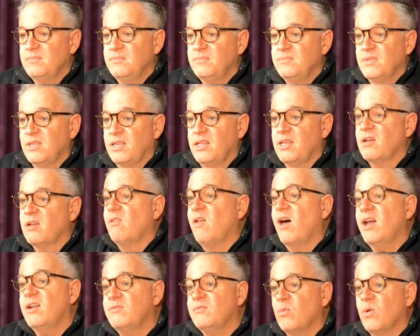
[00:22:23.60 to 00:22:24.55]
I think a
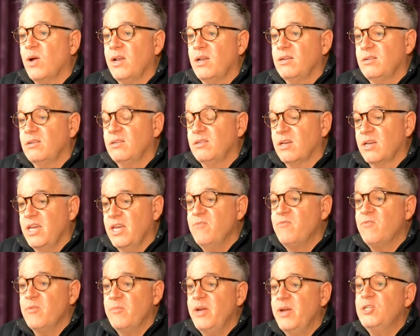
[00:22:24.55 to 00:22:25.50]
lot of what the
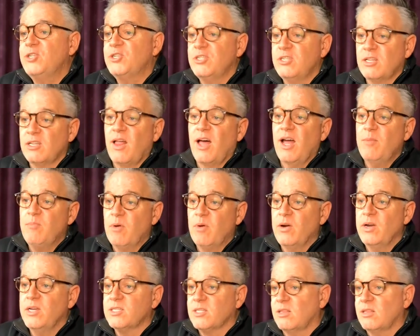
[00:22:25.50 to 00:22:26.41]
information in libraries,